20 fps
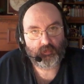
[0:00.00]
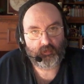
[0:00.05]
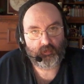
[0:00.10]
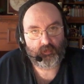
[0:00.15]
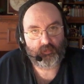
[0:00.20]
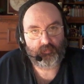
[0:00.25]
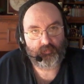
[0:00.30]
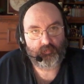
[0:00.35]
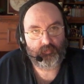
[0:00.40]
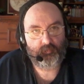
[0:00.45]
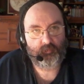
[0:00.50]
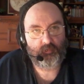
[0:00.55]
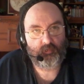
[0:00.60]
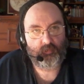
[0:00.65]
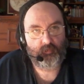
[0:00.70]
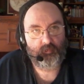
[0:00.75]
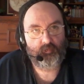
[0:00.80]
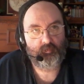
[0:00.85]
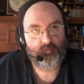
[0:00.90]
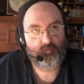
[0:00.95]
uh,
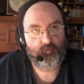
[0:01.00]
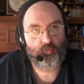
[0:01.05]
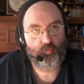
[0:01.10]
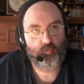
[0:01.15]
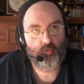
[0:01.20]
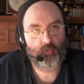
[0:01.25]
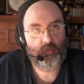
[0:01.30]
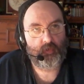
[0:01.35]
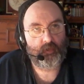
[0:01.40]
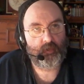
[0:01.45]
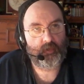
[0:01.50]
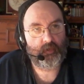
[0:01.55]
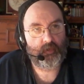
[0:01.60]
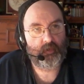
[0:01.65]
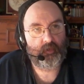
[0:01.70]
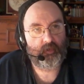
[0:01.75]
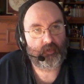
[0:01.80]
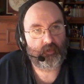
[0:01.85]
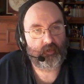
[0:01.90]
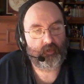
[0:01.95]
ruling
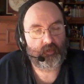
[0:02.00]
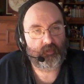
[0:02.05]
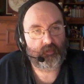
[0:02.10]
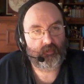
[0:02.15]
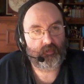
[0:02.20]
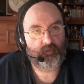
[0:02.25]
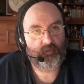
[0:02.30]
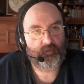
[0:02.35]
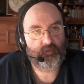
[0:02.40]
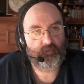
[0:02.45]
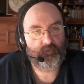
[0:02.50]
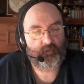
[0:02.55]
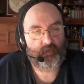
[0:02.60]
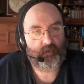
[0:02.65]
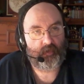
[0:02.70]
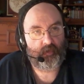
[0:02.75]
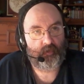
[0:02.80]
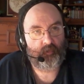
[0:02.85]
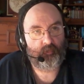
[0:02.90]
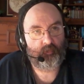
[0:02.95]
at a, a, a
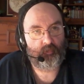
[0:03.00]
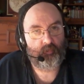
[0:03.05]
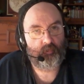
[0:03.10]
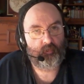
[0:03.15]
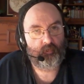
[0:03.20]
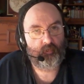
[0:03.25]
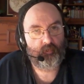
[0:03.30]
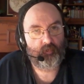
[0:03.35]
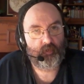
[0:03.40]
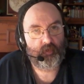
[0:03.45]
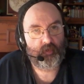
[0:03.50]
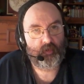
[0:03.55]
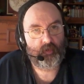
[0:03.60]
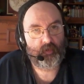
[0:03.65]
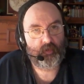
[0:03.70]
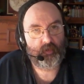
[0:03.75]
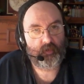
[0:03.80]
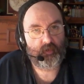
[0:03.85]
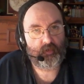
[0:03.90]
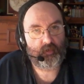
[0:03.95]
time
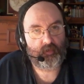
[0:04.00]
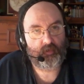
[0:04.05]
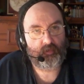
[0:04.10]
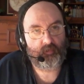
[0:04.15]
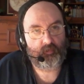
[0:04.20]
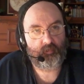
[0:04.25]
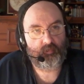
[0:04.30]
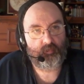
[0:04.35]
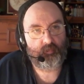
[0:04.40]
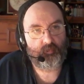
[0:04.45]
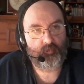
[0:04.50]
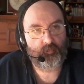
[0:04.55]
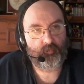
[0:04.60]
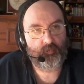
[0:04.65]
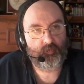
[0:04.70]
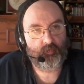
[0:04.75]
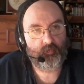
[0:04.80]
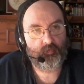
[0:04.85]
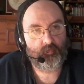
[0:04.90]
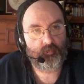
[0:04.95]
um,
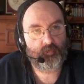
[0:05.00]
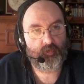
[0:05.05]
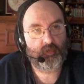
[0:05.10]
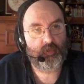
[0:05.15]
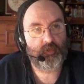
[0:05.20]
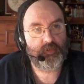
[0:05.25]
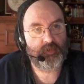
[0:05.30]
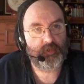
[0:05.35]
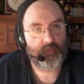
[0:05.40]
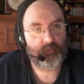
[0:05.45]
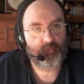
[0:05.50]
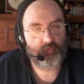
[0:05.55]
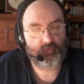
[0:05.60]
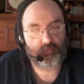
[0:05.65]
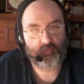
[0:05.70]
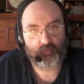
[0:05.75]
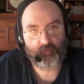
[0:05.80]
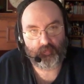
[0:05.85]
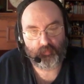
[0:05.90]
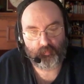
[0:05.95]

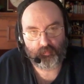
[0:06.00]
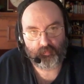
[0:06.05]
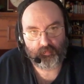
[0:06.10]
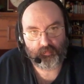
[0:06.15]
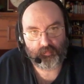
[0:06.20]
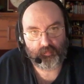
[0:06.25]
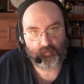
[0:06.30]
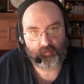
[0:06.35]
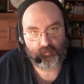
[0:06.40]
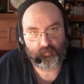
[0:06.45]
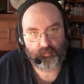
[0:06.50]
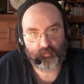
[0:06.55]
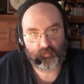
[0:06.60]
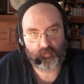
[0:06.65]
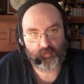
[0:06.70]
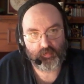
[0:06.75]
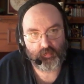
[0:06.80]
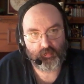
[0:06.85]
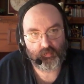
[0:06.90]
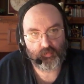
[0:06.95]
contemporary with the,
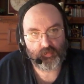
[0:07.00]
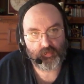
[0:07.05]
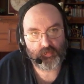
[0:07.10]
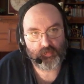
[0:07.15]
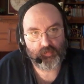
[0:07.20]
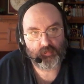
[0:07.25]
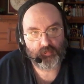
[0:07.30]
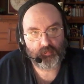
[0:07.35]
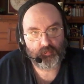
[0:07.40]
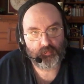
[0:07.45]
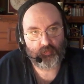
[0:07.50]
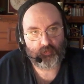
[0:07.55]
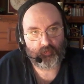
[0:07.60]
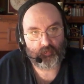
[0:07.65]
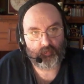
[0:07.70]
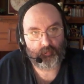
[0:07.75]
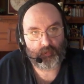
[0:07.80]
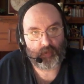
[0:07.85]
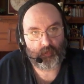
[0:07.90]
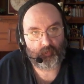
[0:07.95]
the Jewish
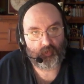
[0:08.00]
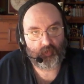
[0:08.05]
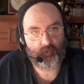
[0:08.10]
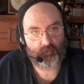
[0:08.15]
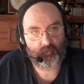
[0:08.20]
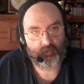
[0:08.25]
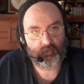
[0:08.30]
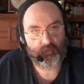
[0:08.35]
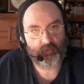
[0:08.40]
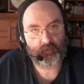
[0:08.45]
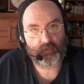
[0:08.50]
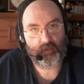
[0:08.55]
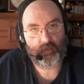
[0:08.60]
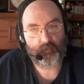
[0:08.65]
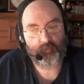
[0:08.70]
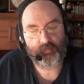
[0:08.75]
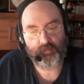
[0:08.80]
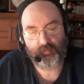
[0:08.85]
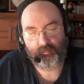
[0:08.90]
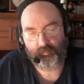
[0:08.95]
uh, Babylonian
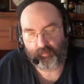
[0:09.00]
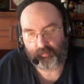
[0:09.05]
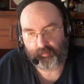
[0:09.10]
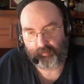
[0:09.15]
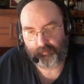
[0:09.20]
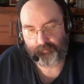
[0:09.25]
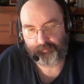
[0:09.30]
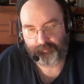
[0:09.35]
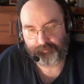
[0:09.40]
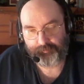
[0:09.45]
captivity.